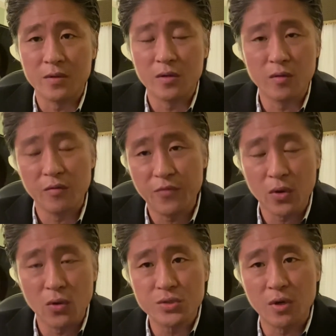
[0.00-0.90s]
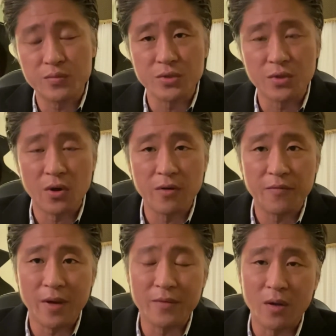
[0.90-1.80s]
if it goes up to
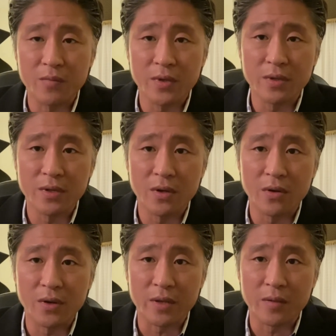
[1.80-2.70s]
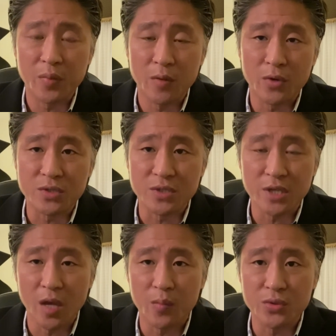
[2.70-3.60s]
35, I'll be like pretty much the
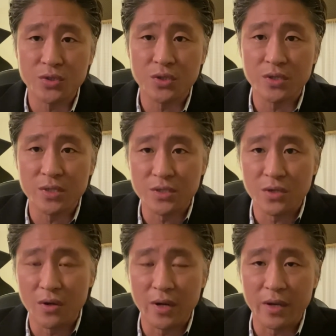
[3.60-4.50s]
same position as like